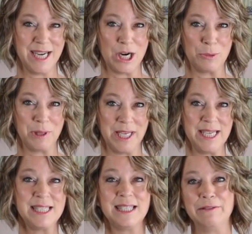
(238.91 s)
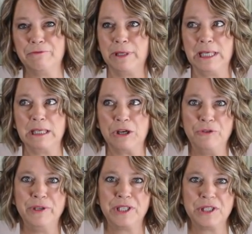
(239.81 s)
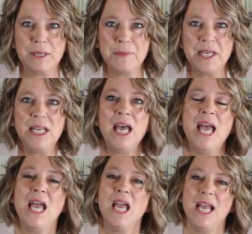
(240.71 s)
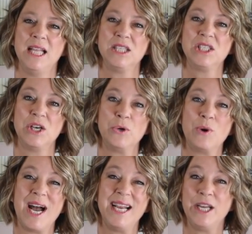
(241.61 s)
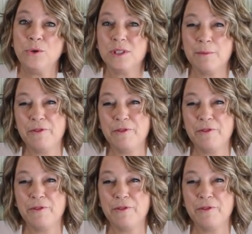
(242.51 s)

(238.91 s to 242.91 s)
our place if we get COVID or something. And so I know some